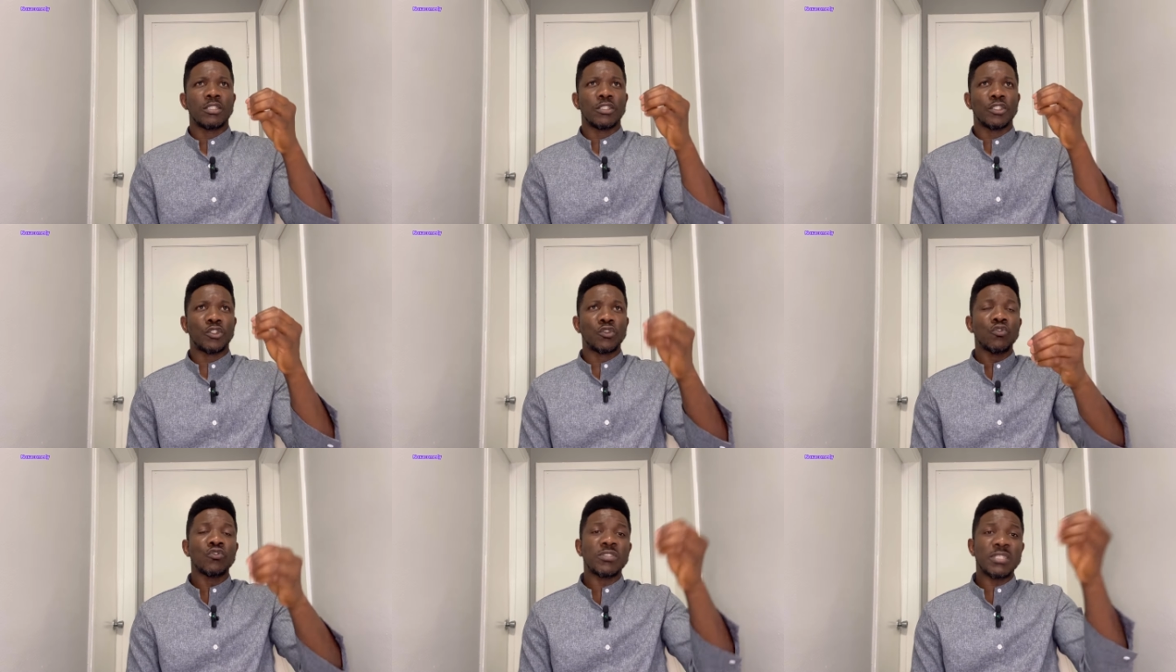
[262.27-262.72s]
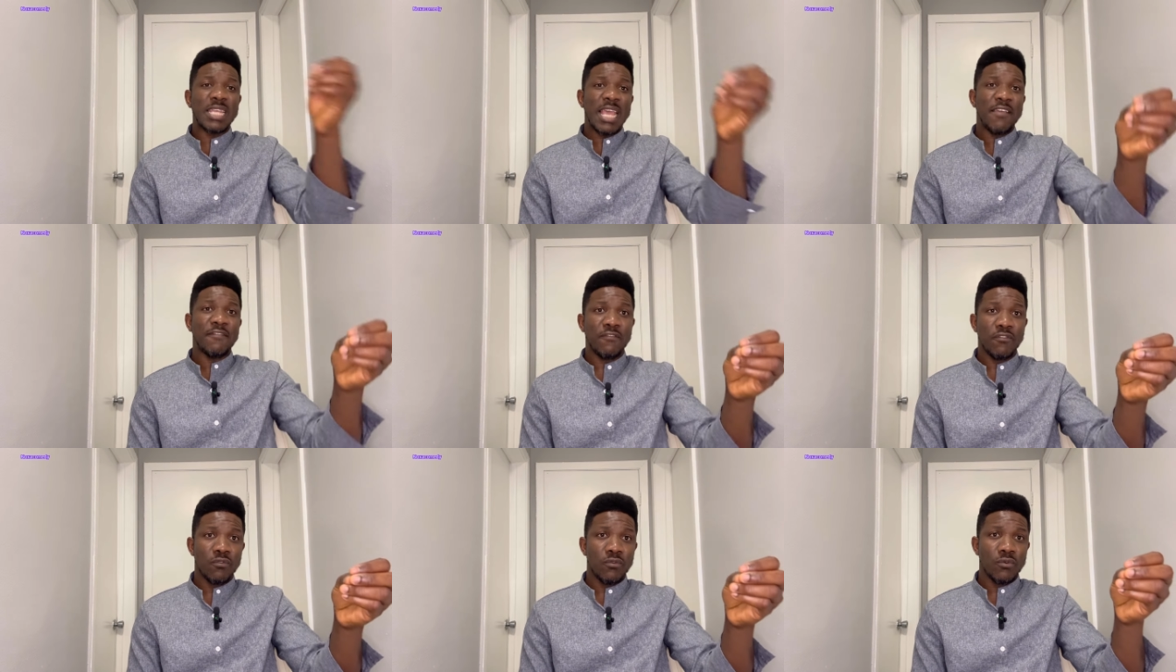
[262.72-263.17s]
June
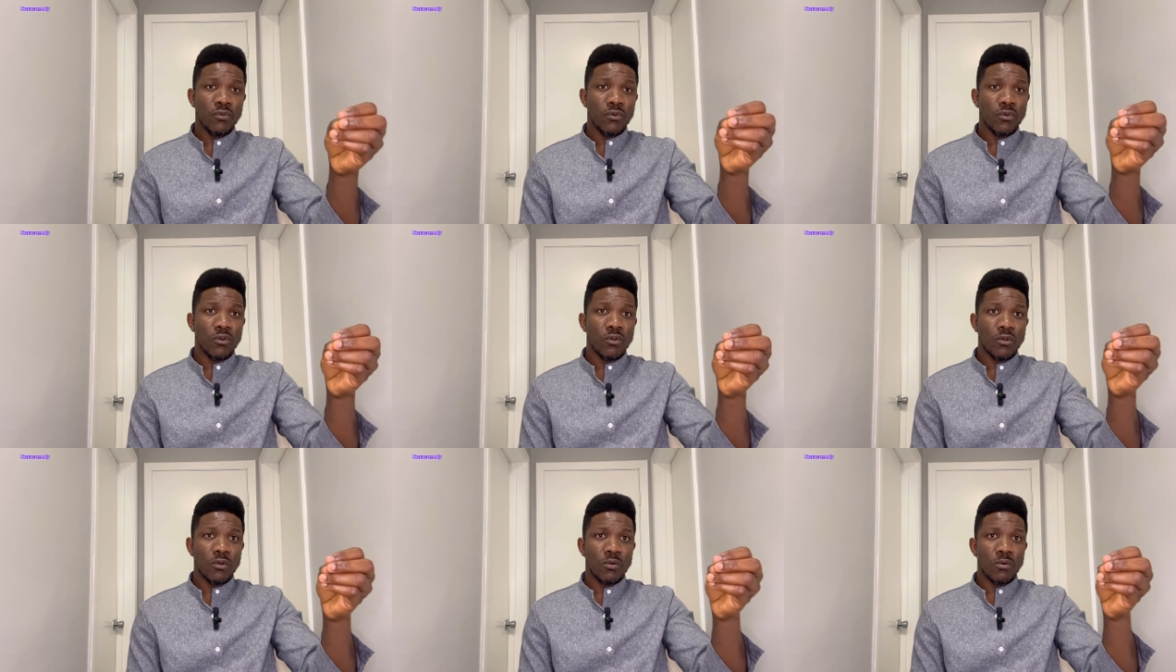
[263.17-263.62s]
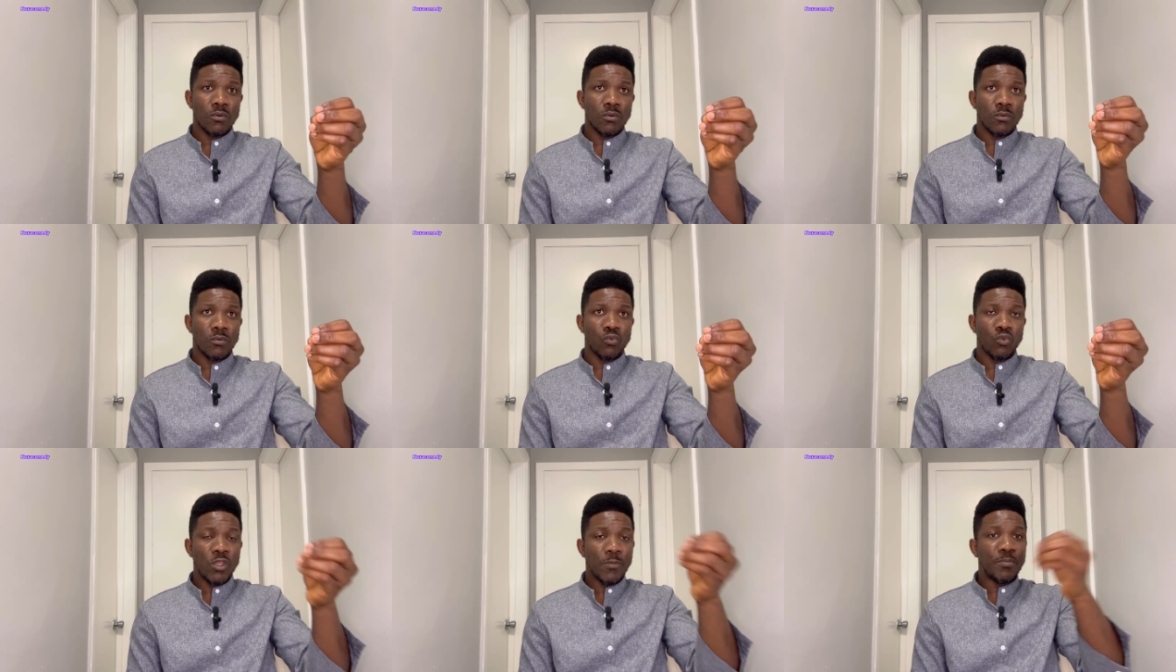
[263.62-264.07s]
7
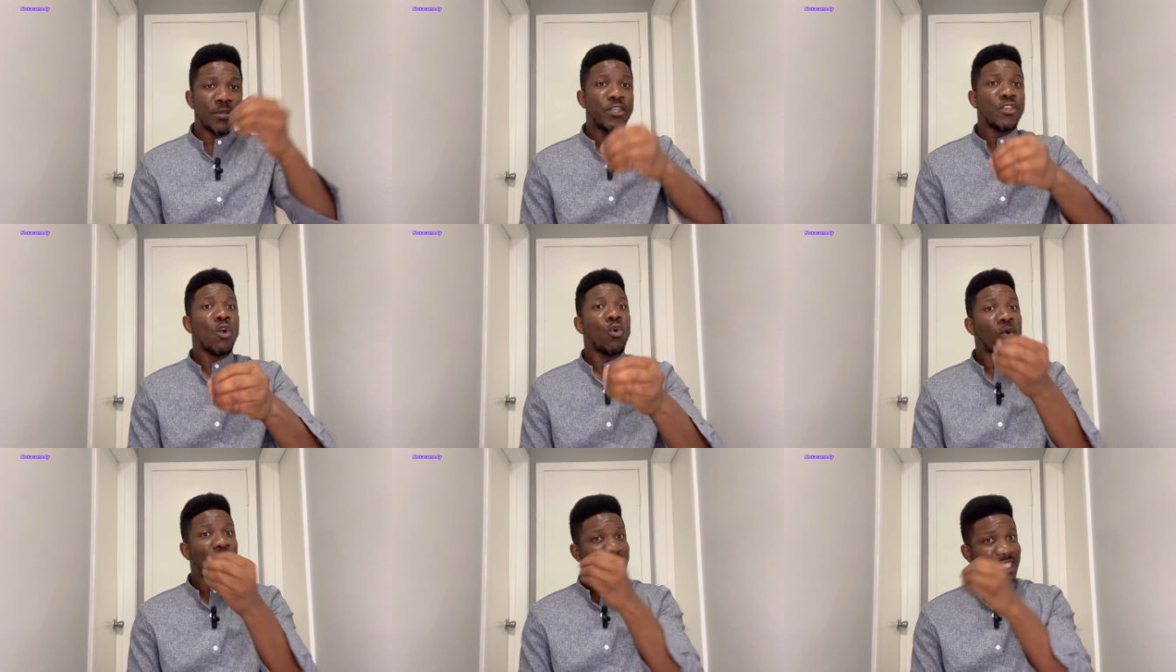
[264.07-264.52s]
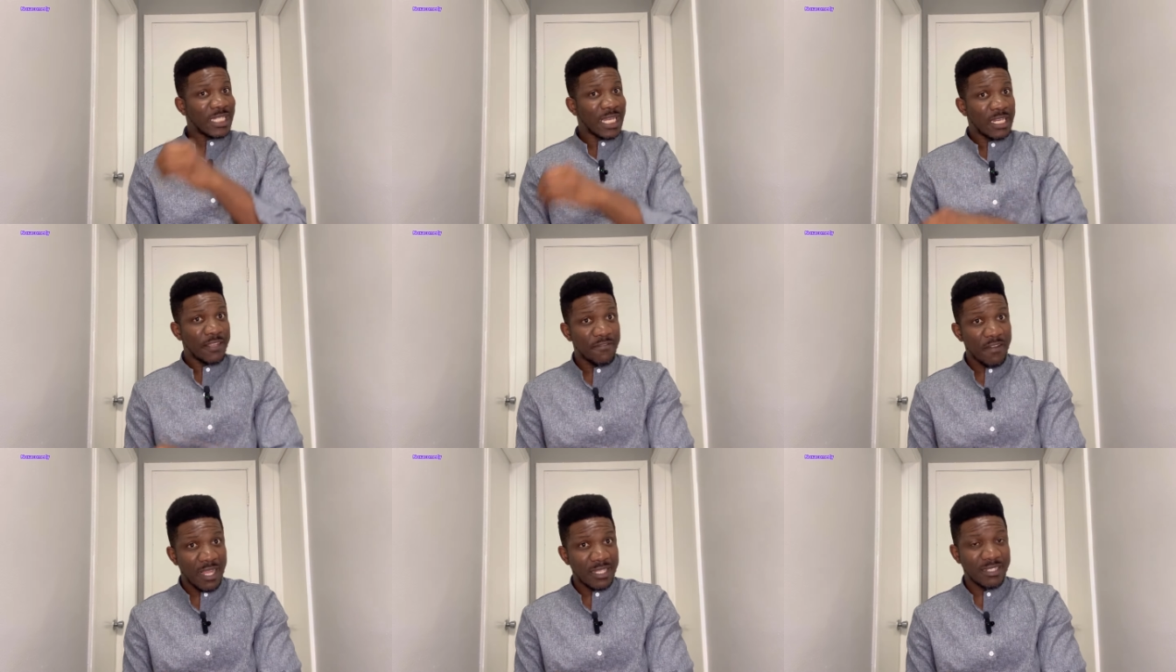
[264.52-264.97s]
will be your wedding
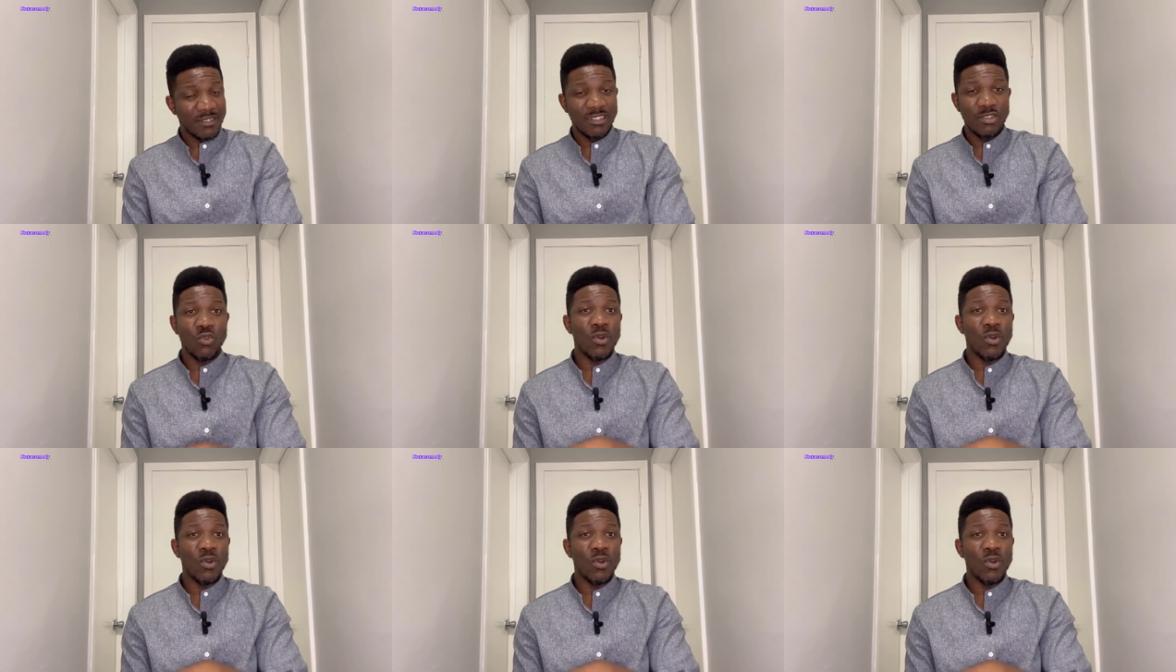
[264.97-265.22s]
anniversary.